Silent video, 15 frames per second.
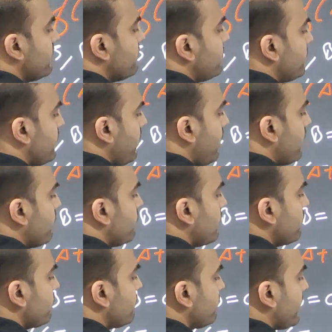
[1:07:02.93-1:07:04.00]
is f
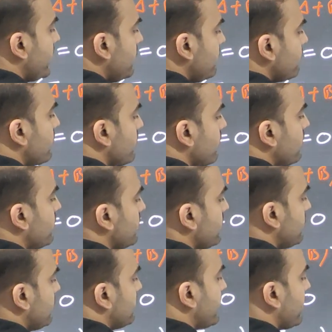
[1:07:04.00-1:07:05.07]
of 5
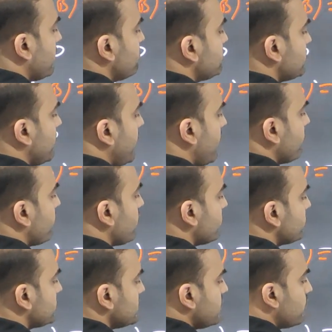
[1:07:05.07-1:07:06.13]
times f
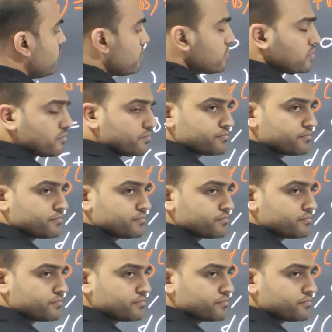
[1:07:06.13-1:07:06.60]
of 0.